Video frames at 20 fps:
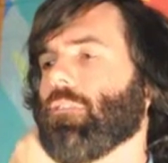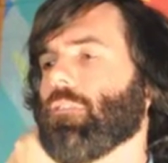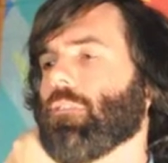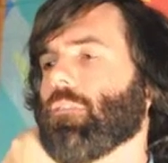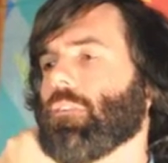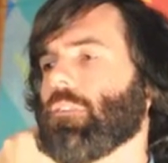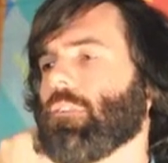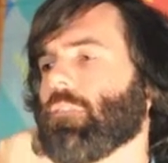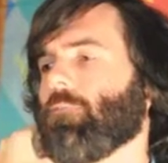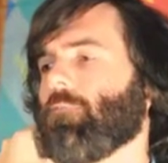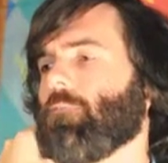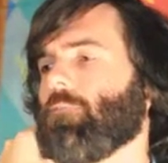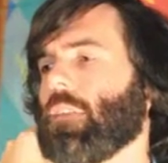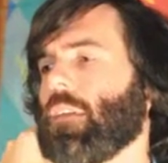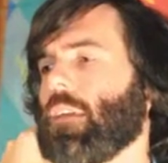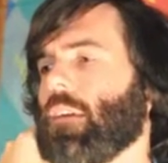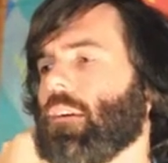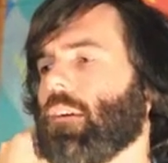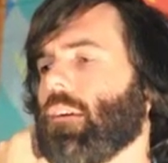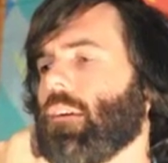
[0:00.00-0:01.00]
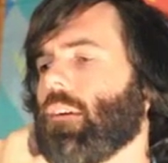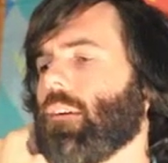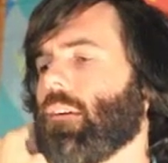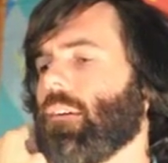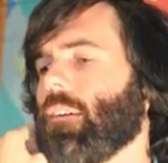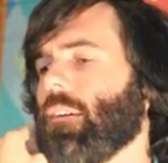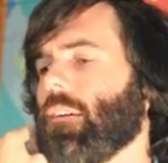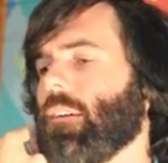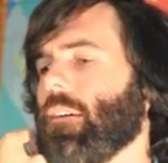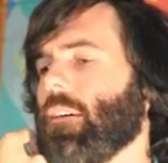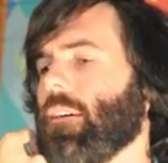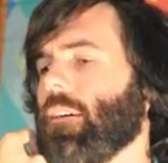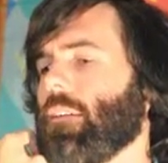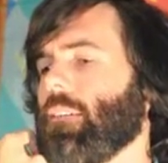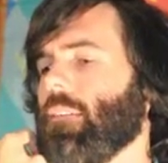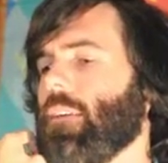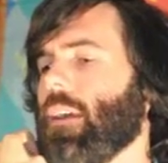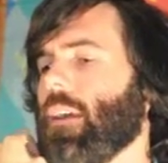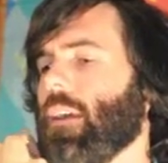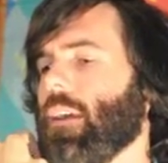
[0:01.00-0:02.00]
you.
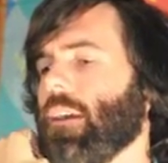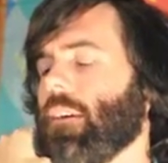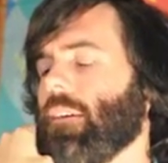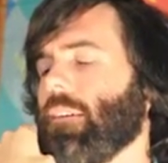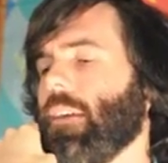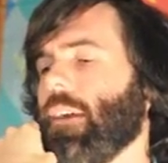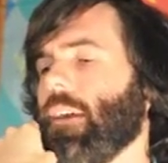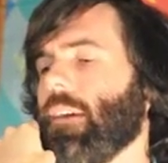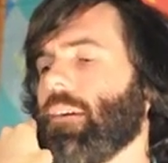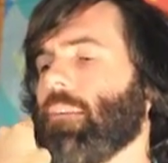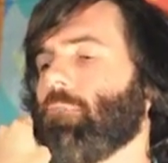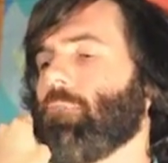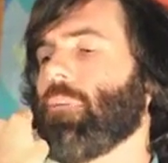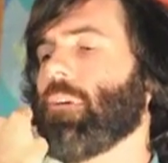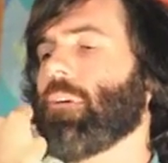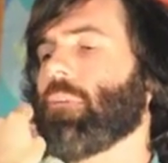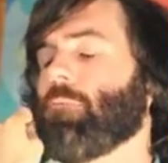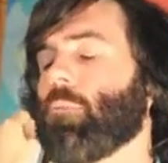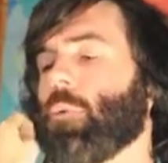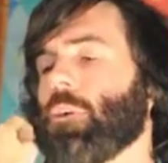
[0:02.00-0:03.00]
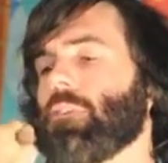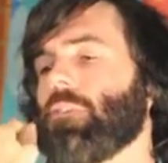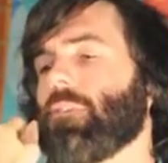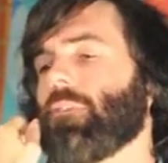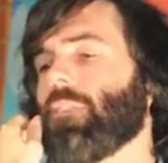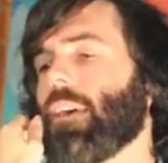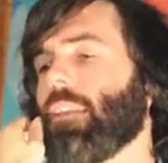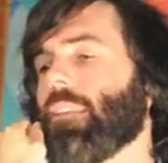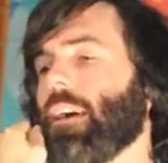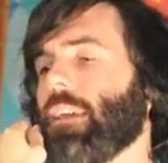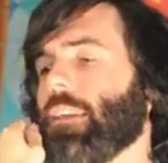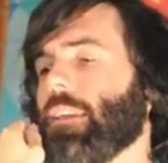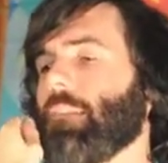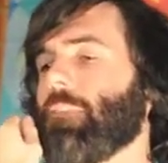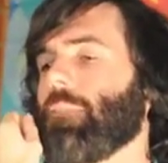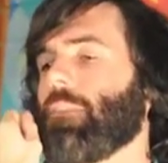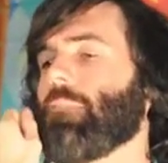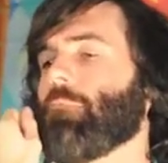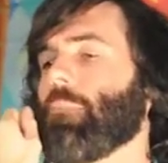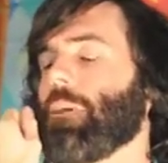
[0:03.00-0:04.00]
But when she said that,
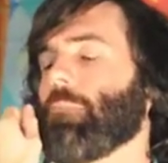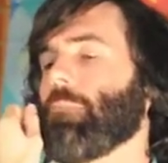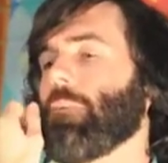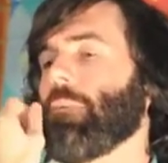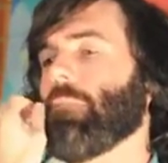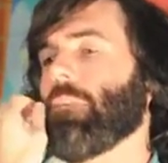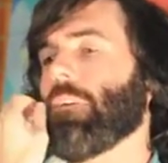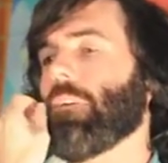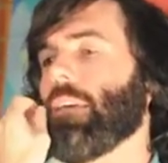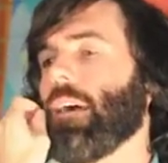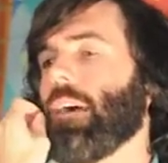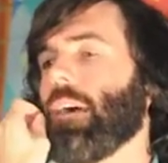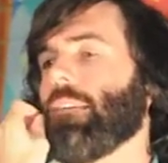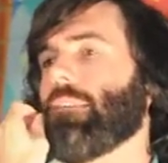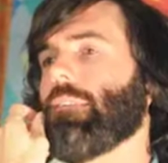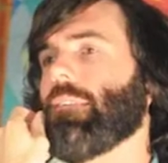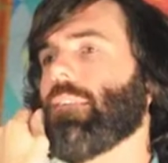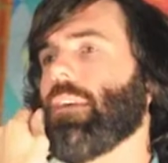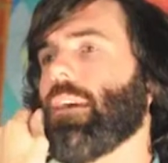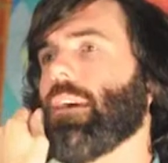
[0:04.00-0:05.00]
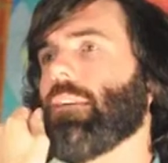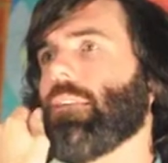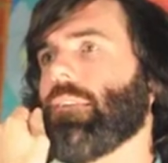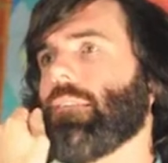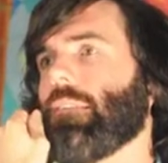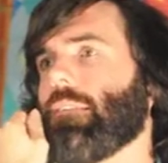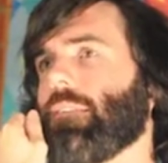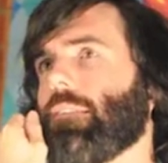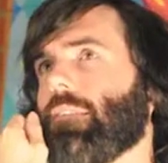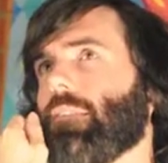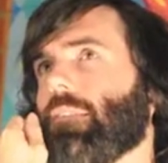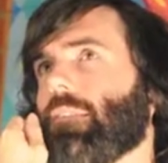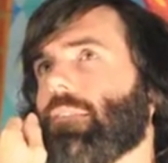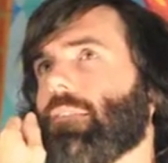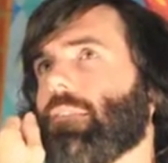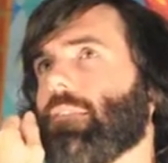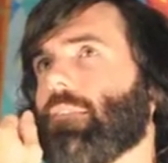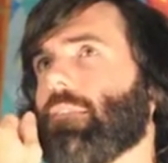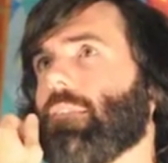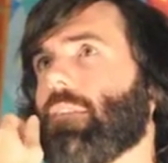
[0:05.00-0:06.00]
it did make me realize that
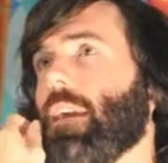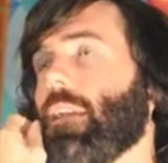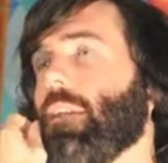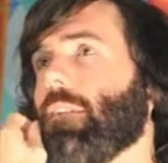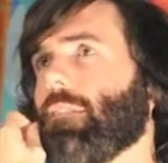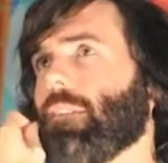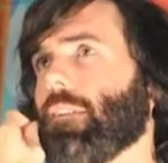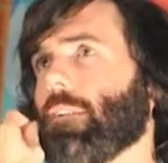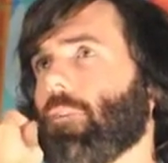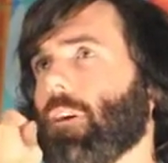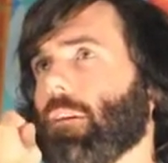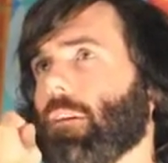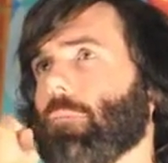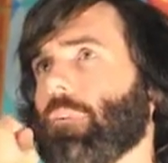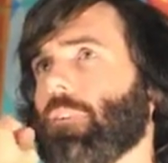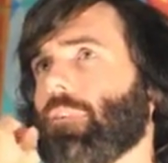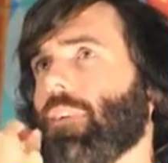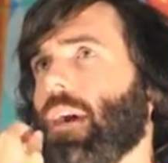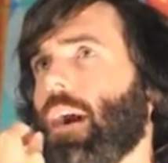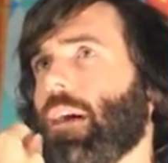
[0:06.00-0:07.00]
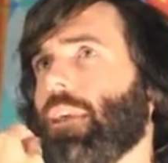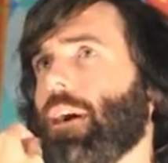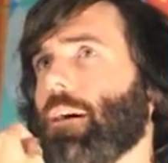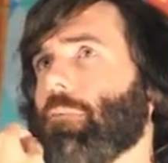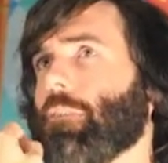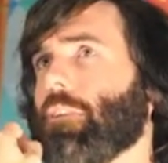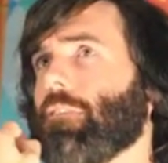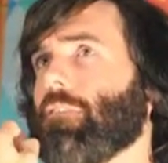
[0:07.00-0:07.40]
it is an incredibly sad album.